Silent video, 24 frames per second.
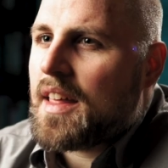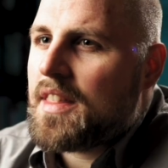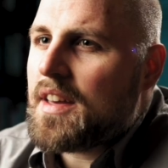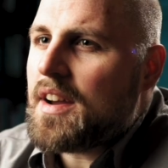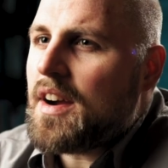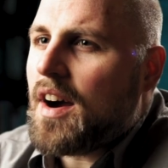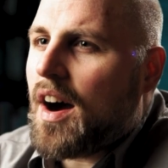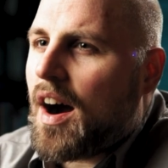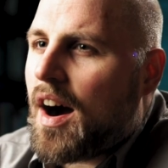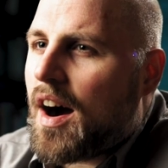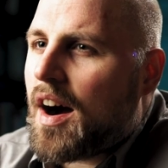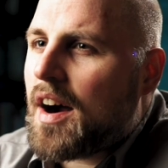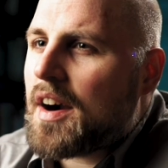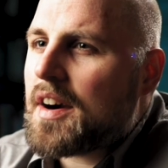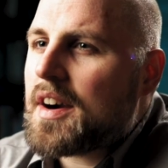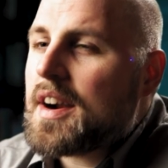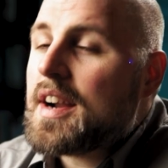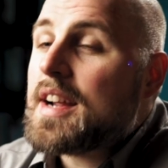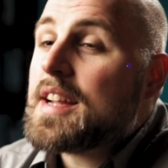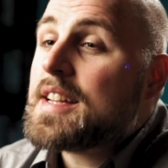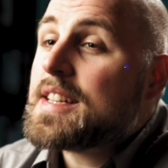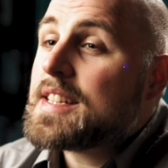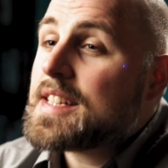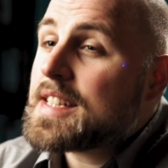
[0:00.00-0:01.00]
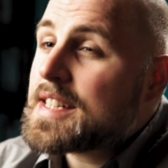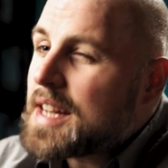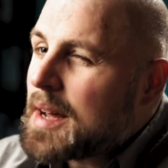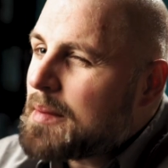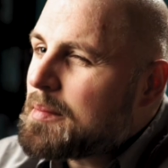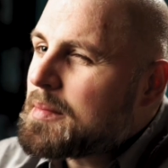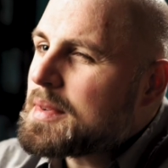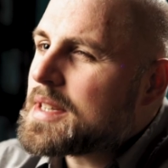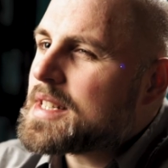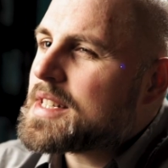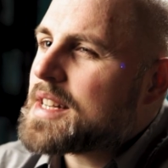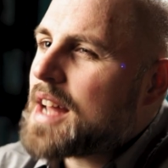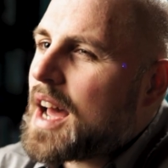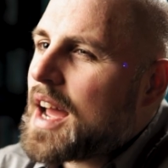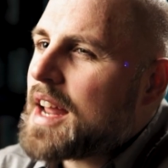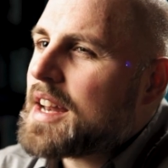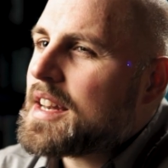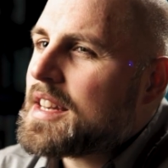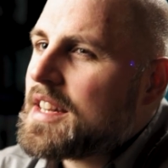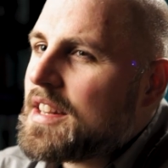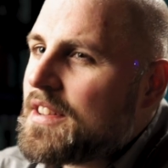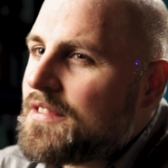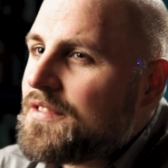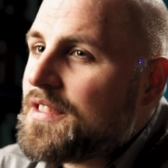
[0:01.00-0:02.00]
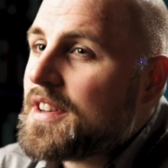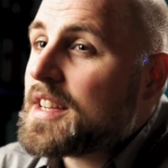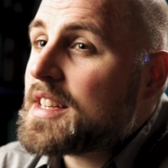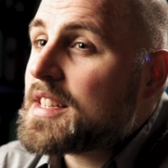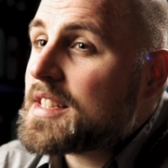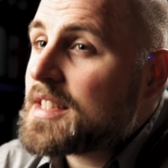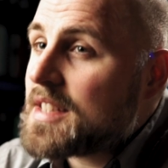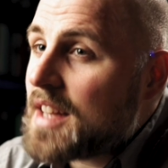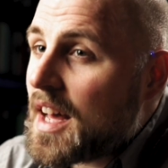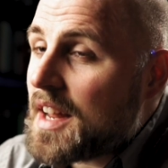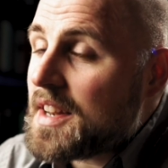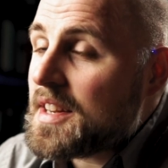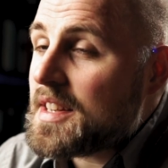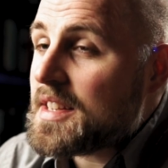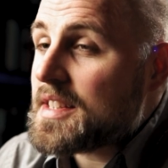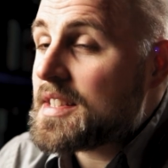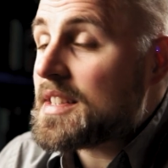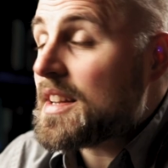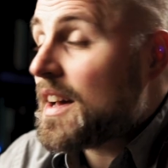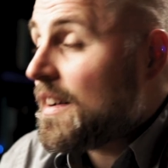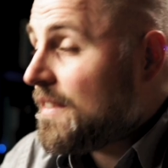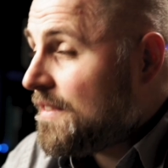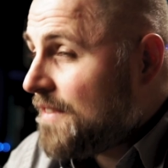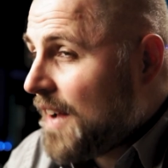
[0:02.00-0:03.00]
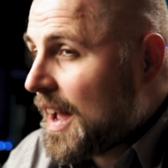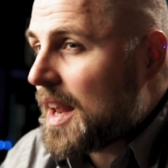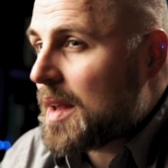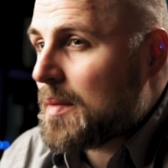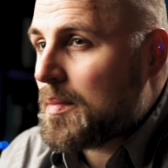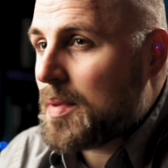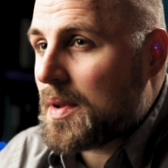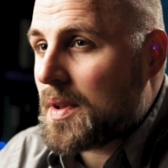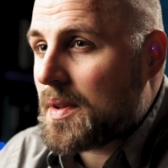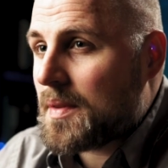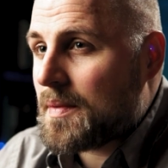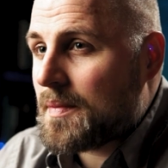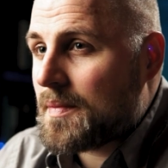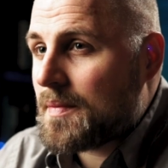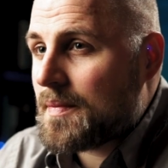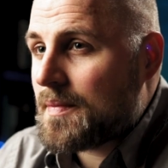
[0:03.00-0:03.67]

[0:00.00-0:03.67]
There are some scientific studies available.